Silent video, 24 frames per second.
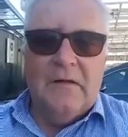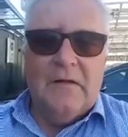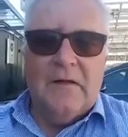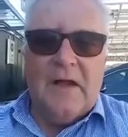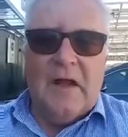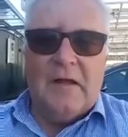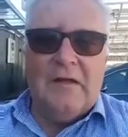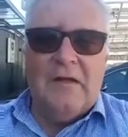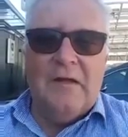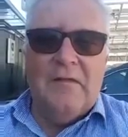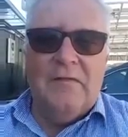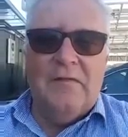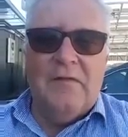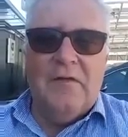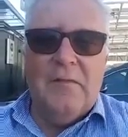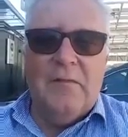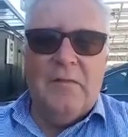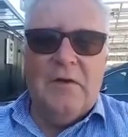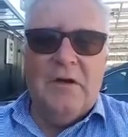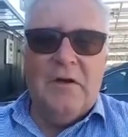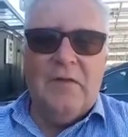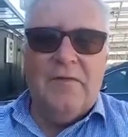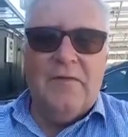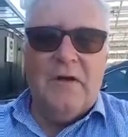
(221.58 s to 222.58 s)
That gives you a
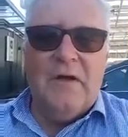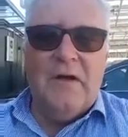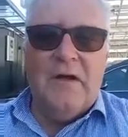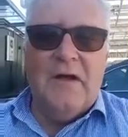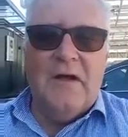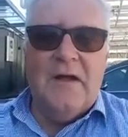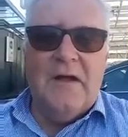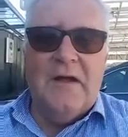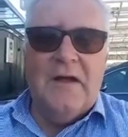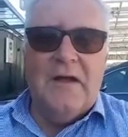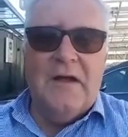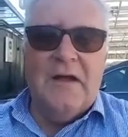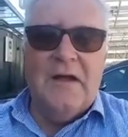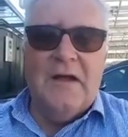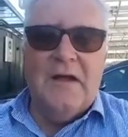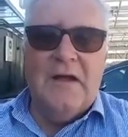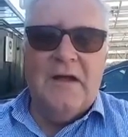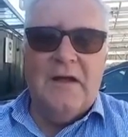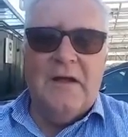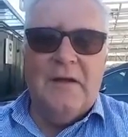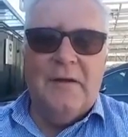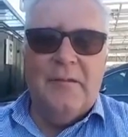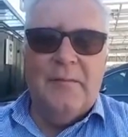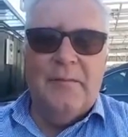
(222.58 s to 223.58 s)
bit of a
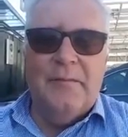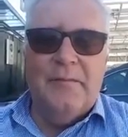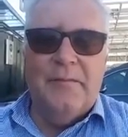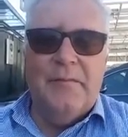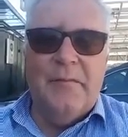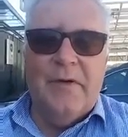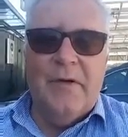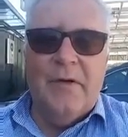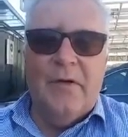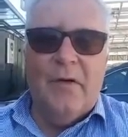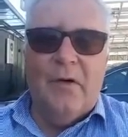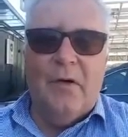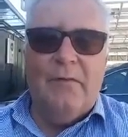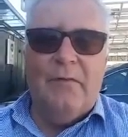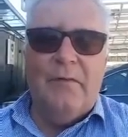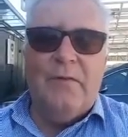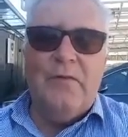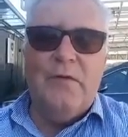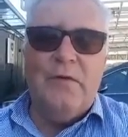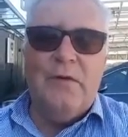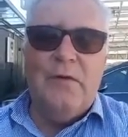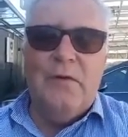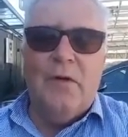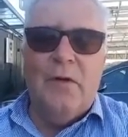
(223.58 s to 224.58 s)

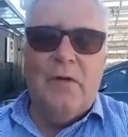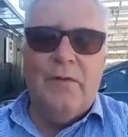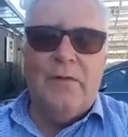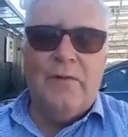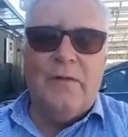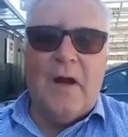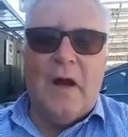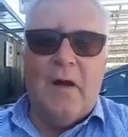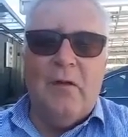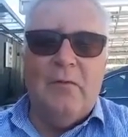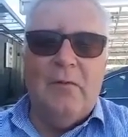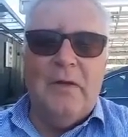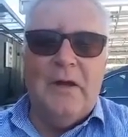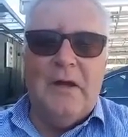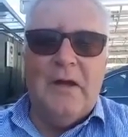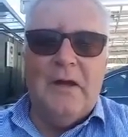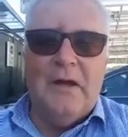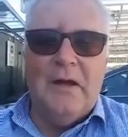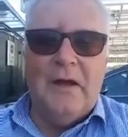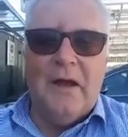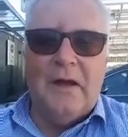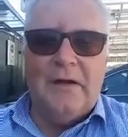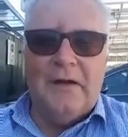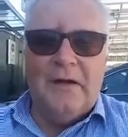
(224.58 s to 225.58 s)
overview of how
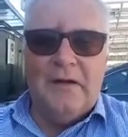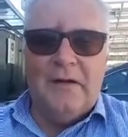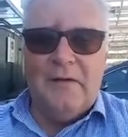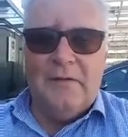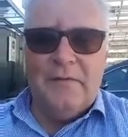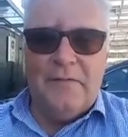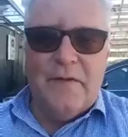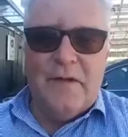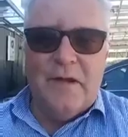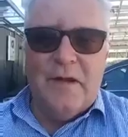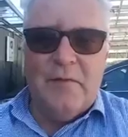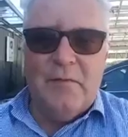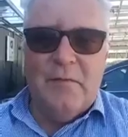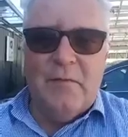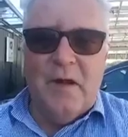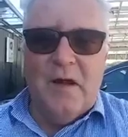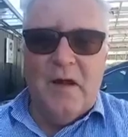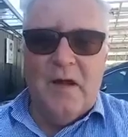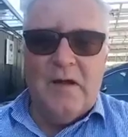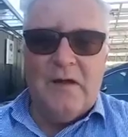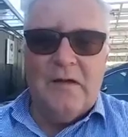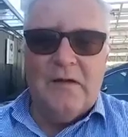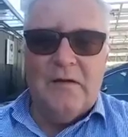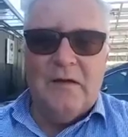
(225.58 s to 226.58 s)
we identify a
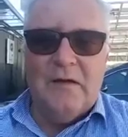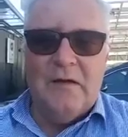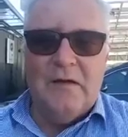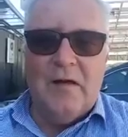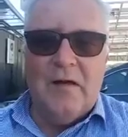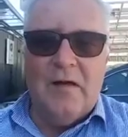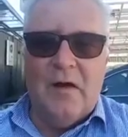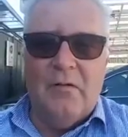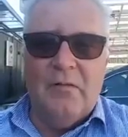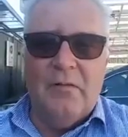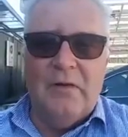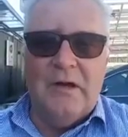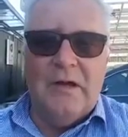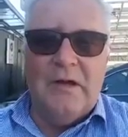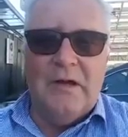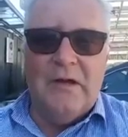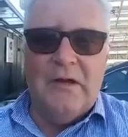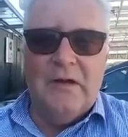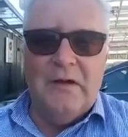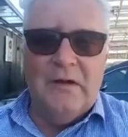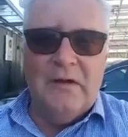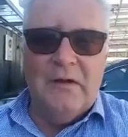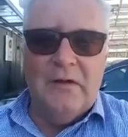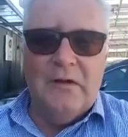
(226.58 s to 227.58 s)
market and how
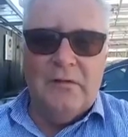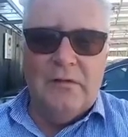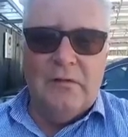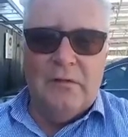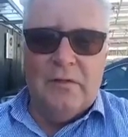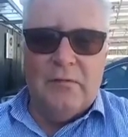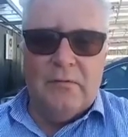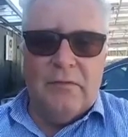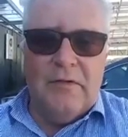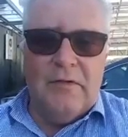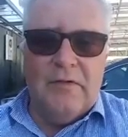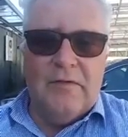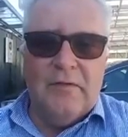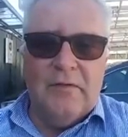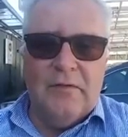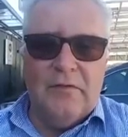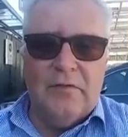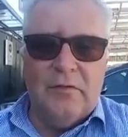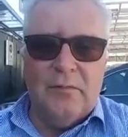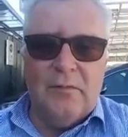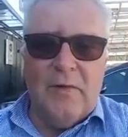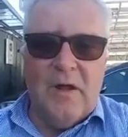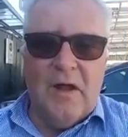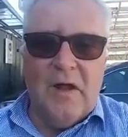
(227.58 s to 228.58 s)
we do the
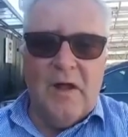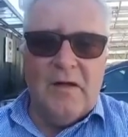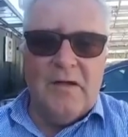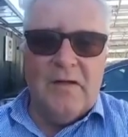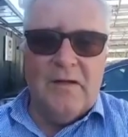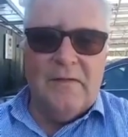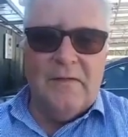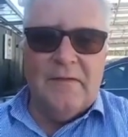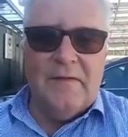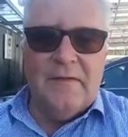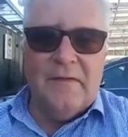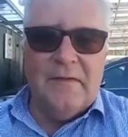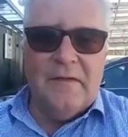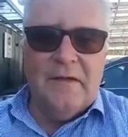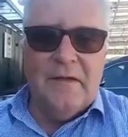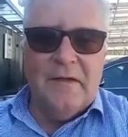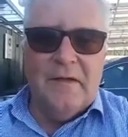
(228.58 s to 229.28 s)
research on markets.